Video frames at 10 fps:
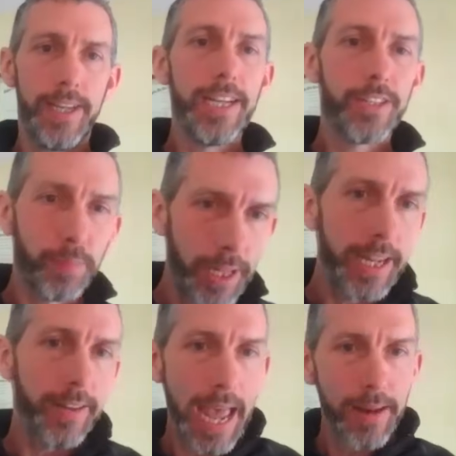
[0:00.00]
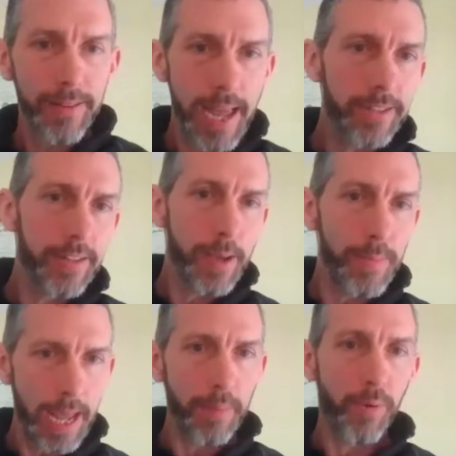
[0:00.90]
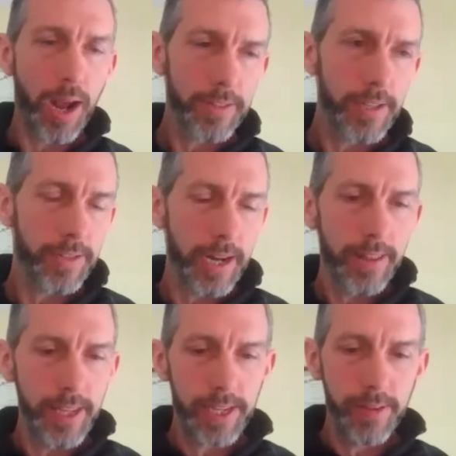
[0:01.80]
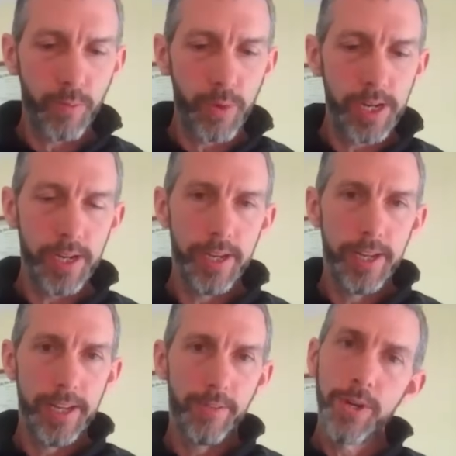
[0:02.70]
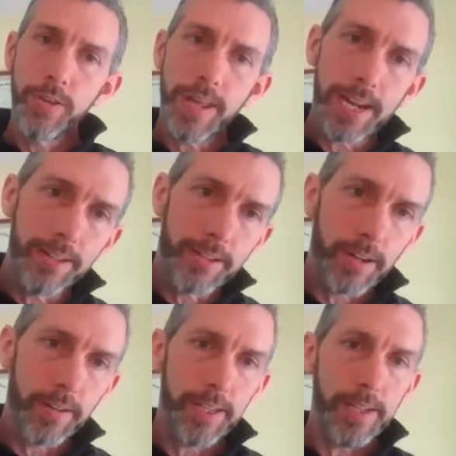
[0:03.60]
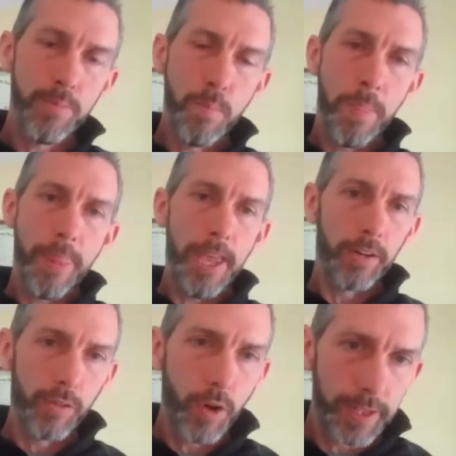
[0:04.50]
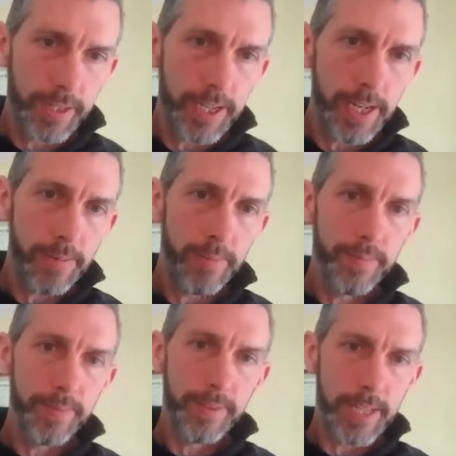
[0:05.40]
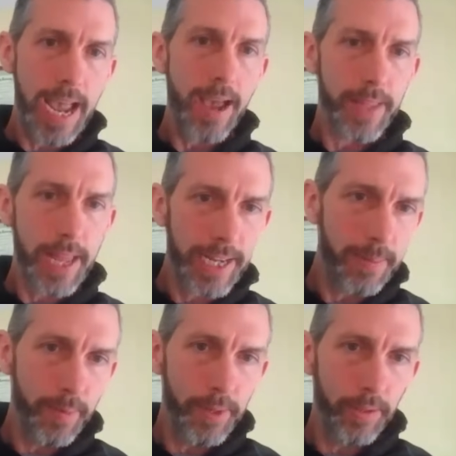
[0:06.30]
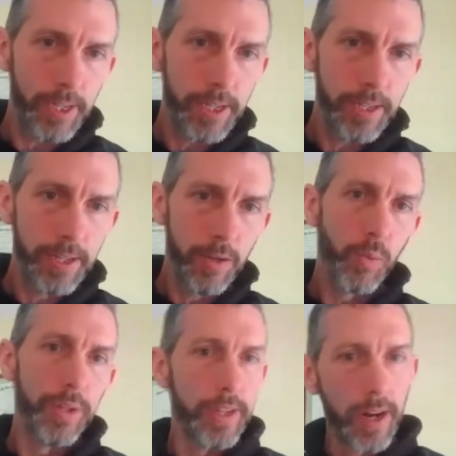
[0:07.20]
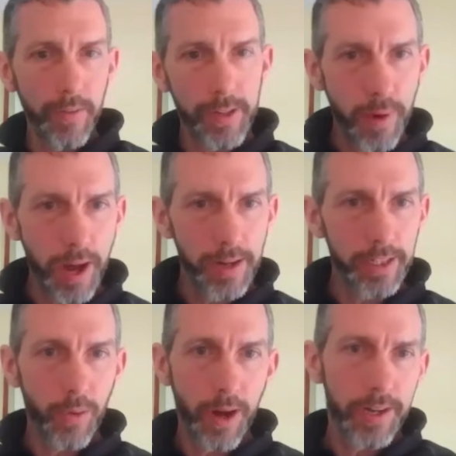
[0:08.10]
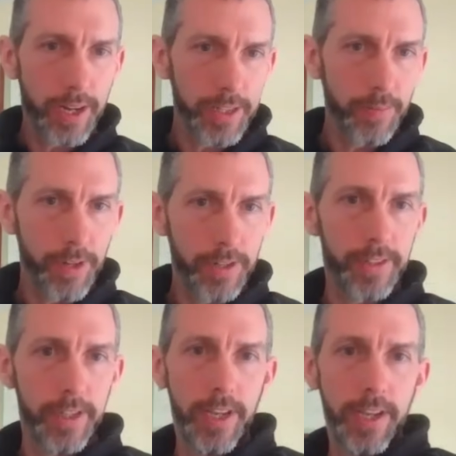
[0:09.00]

explain that to them in that process. And I think if we do that internally and grow the team to have that capability when they're responding to our customers,